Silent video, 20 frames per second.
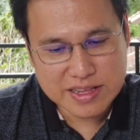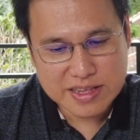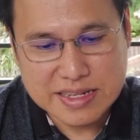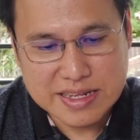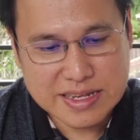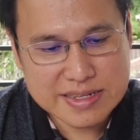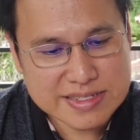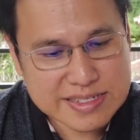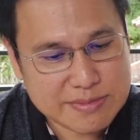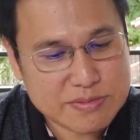
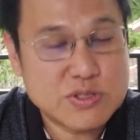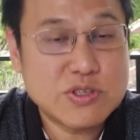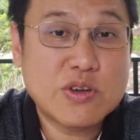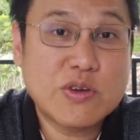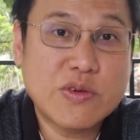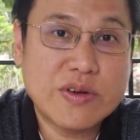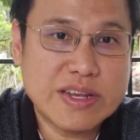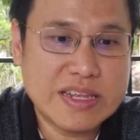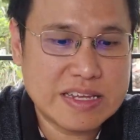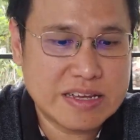Then
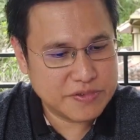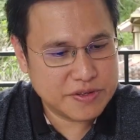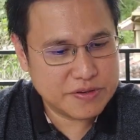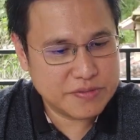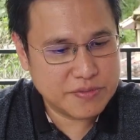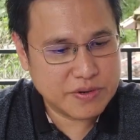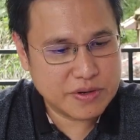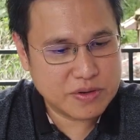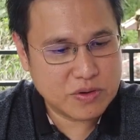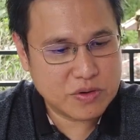subsequently
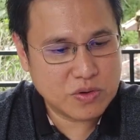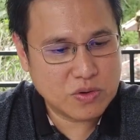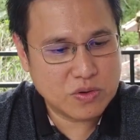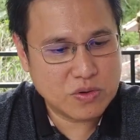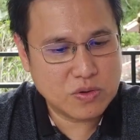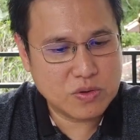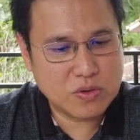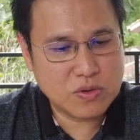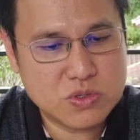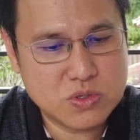we will
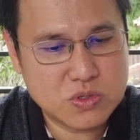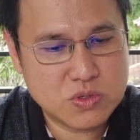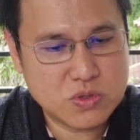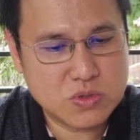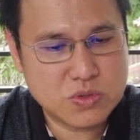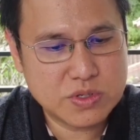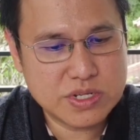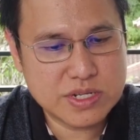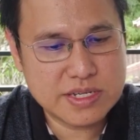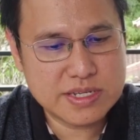go
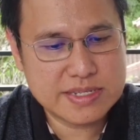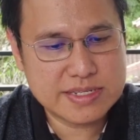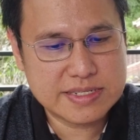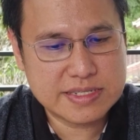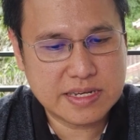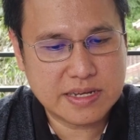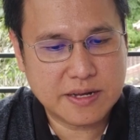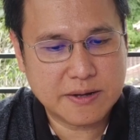to this